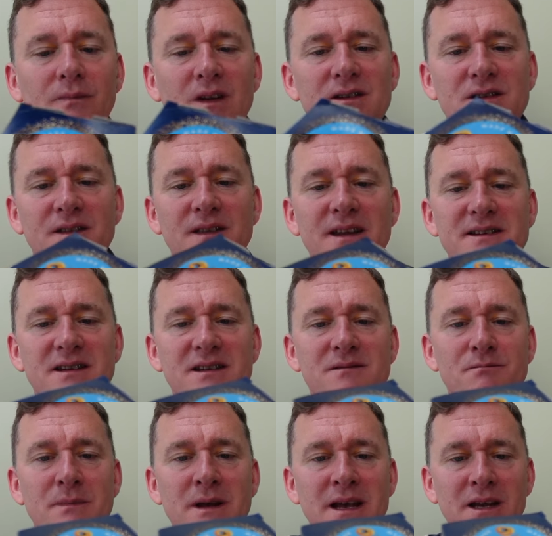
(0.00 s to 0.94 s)
So this is
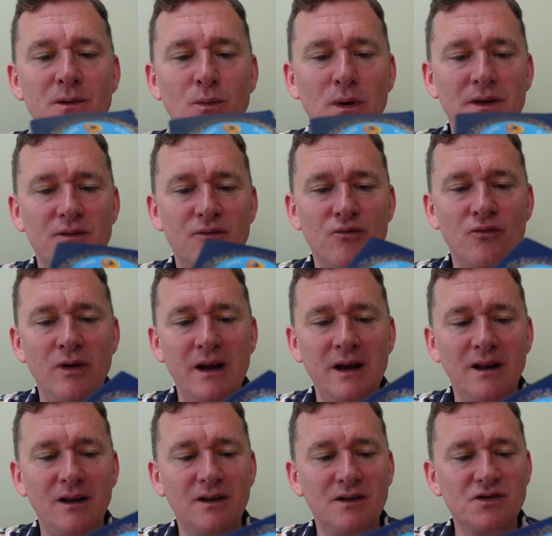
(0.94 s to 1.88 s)
made with
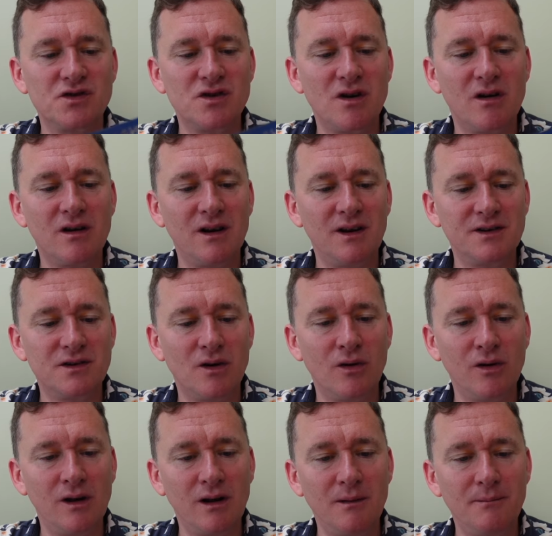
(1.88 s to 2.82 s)
real chocolate
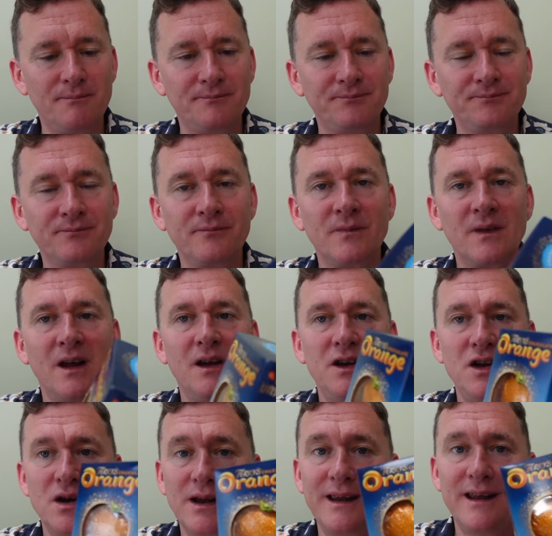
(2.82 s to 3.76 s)
oil.
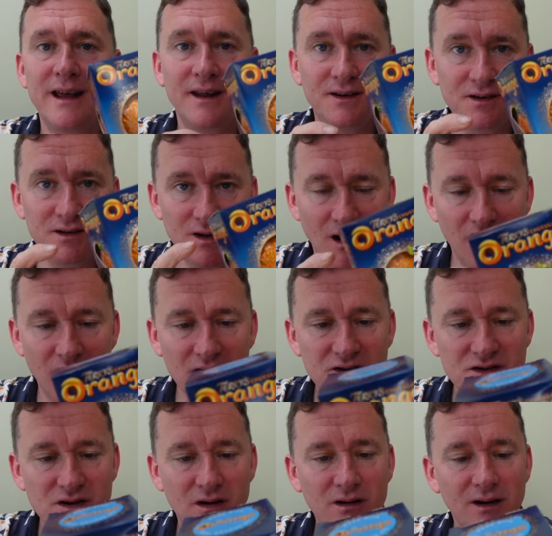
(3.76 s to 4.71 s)
You can get dark
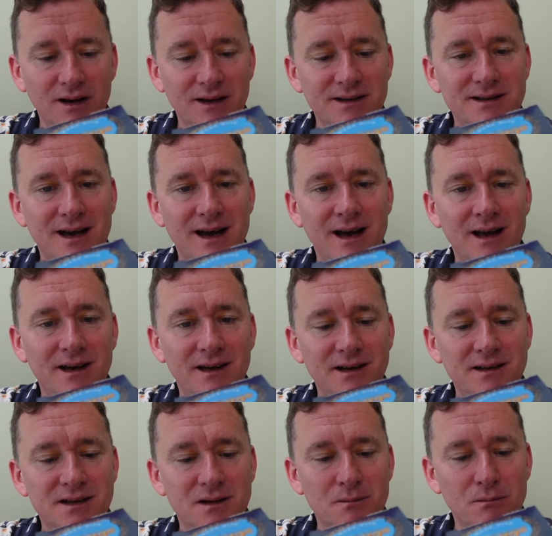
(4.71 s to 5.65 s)
chocolate
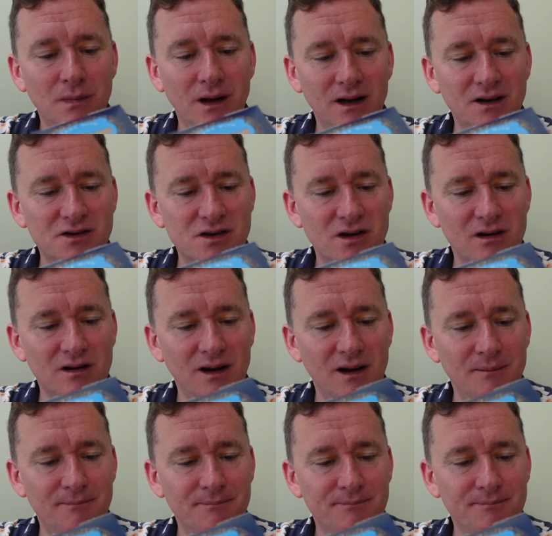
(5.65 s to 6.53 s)
and milk chocolate.